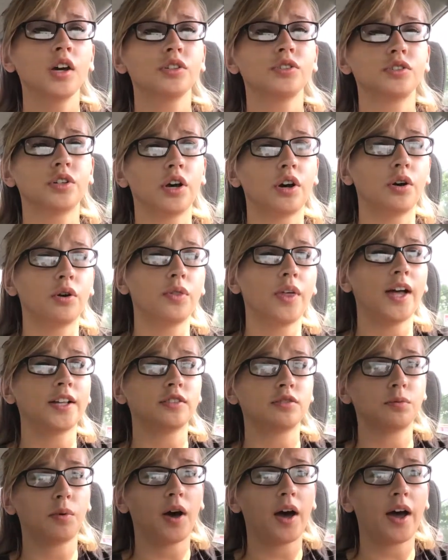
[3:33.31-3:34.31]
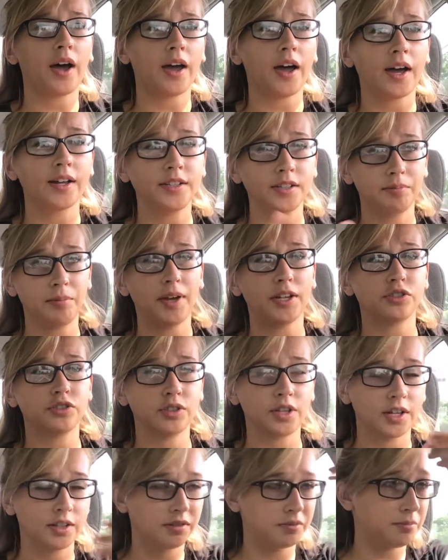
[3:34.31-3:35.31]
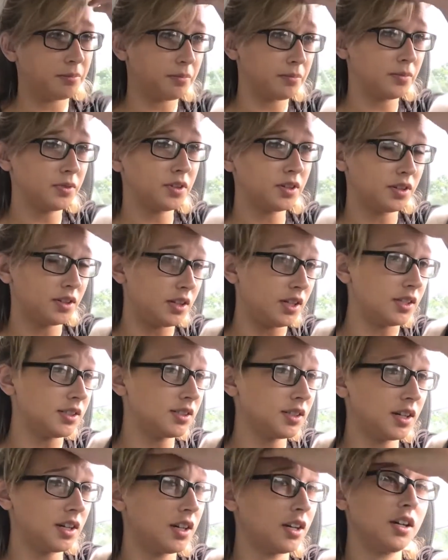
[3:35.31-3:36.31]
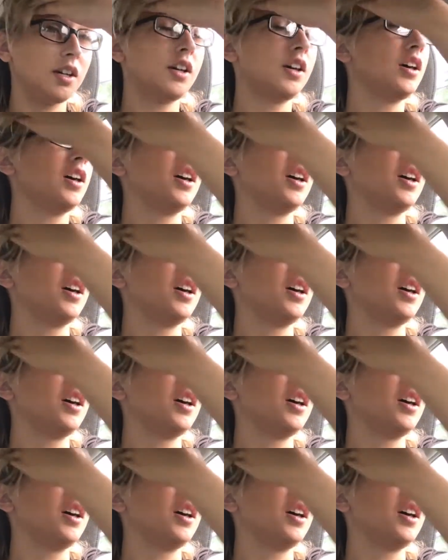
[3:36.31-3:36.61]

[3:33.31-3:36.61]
So that's why I did mention that to Lisa,